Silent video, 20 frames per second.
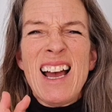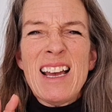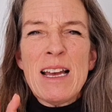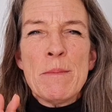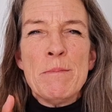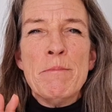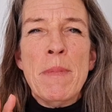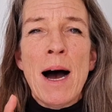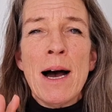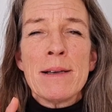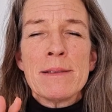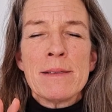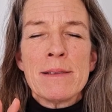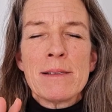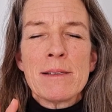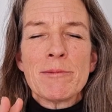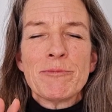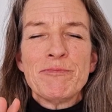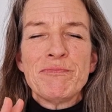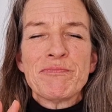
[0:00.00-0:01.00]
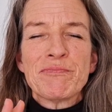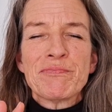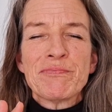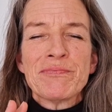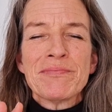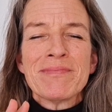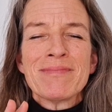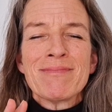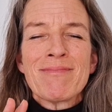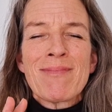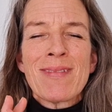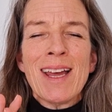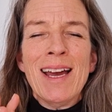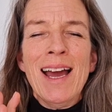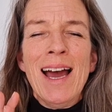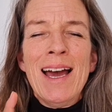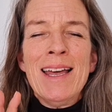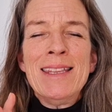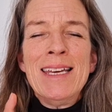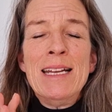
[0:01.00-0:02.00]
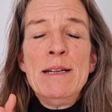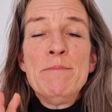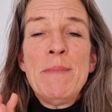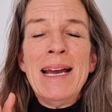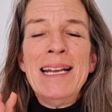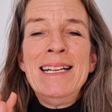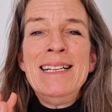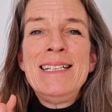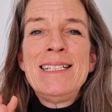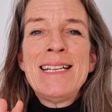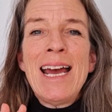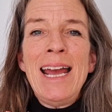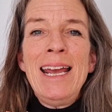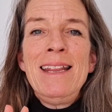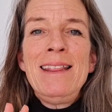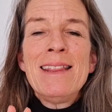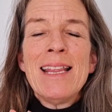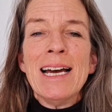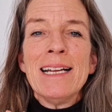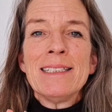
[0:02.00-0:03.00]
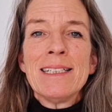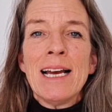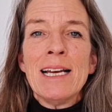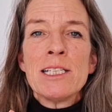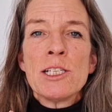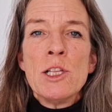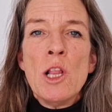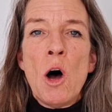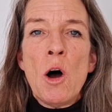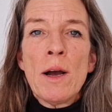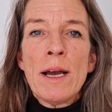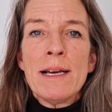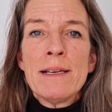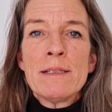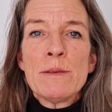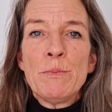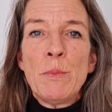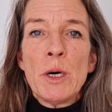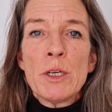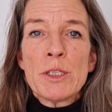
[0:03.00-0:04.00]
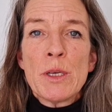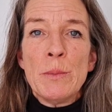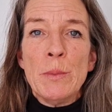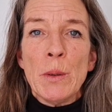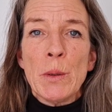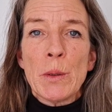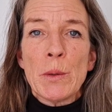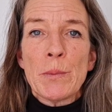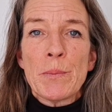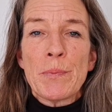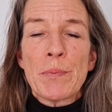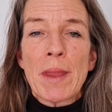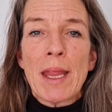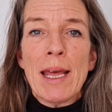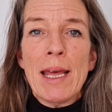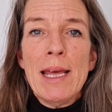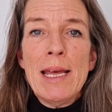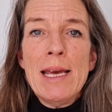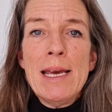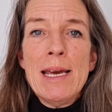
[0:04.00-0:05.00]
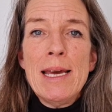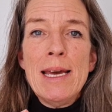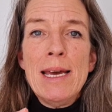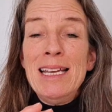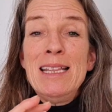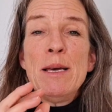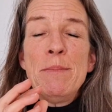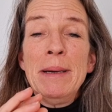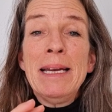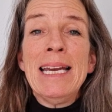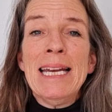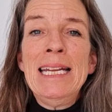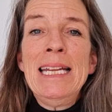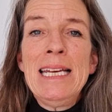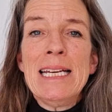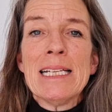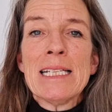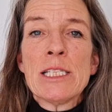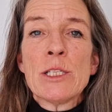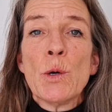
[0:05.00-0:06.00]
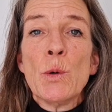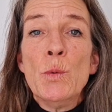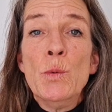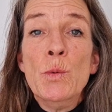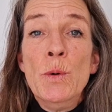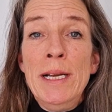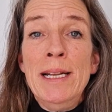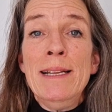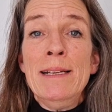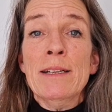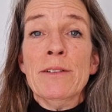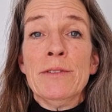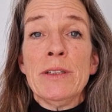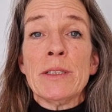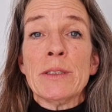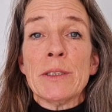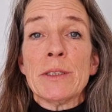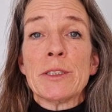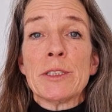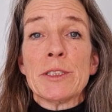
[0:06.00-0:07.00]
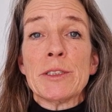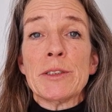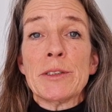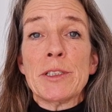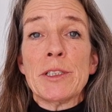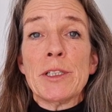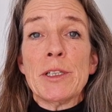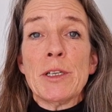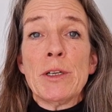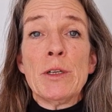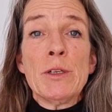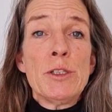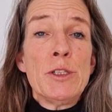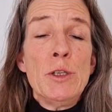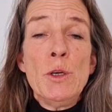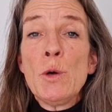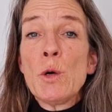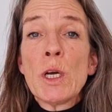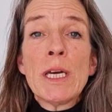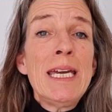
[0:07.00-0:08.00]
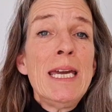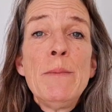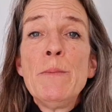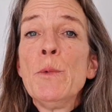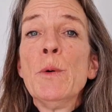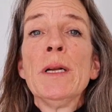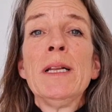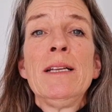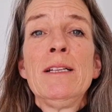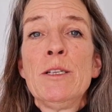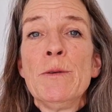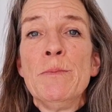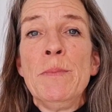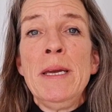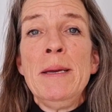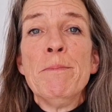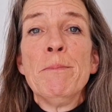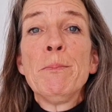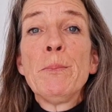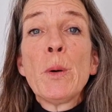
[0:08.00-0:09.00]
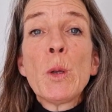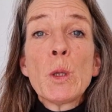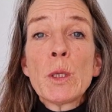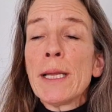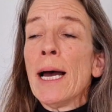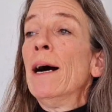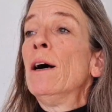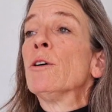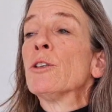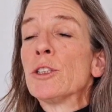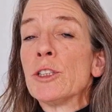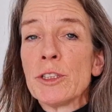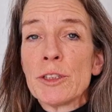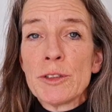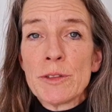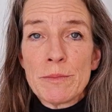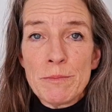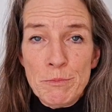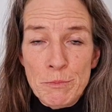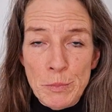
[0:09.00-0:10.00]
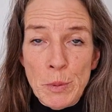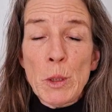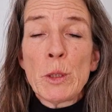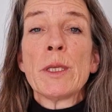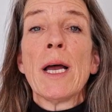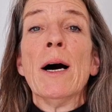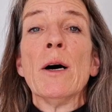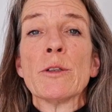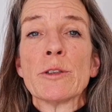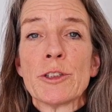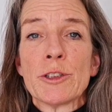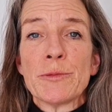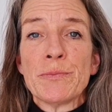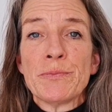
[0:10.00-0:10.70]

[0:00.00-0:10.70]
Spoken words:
like a buzz. And then maintain that as long as possible. In the beginning, it's really difficult because you keep wanting to be pulled out, pulled out.